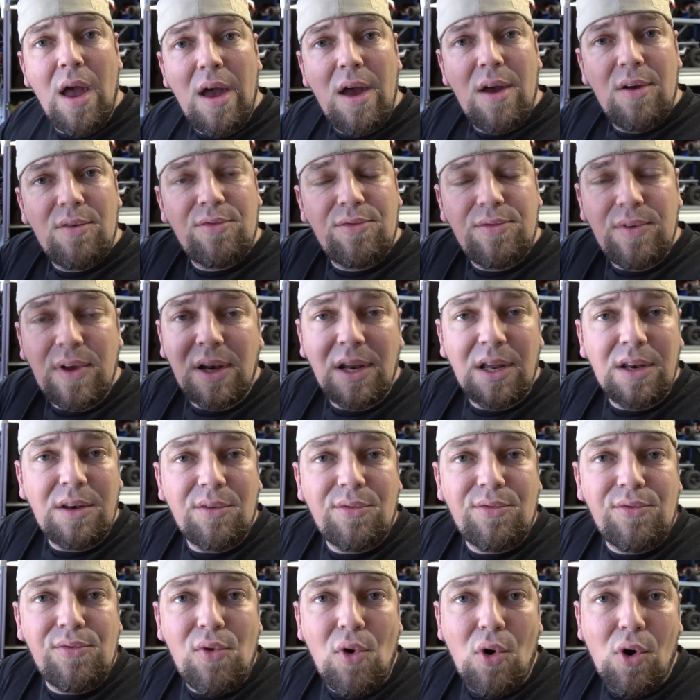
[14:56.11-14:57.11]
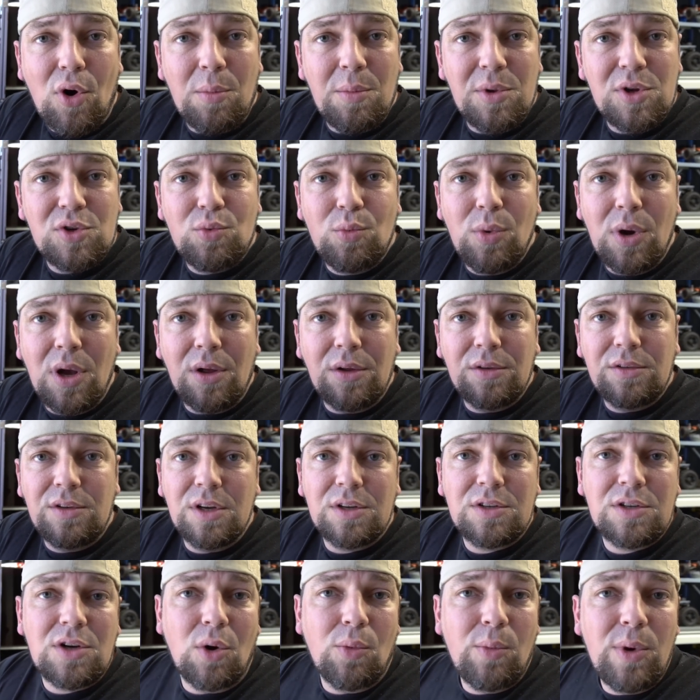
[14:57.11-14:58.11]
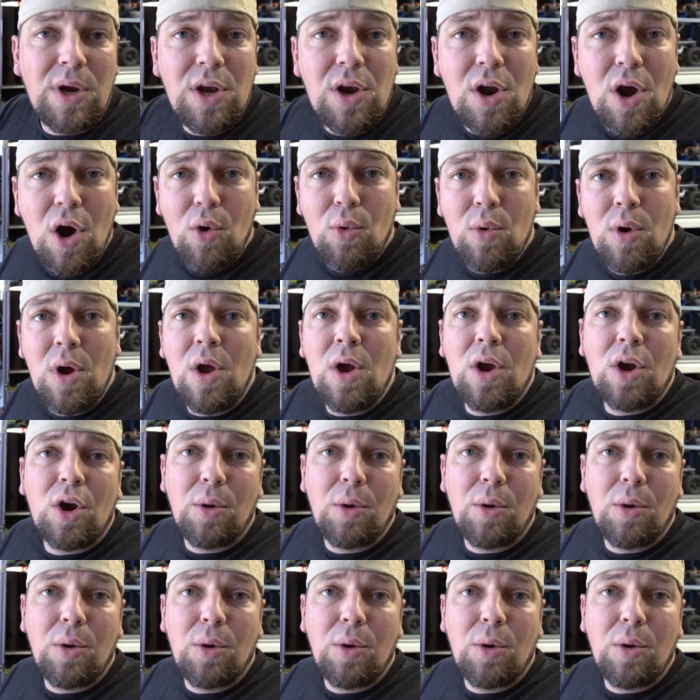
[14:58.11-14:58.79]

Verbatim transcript: uh, fill in the form as well, just so we know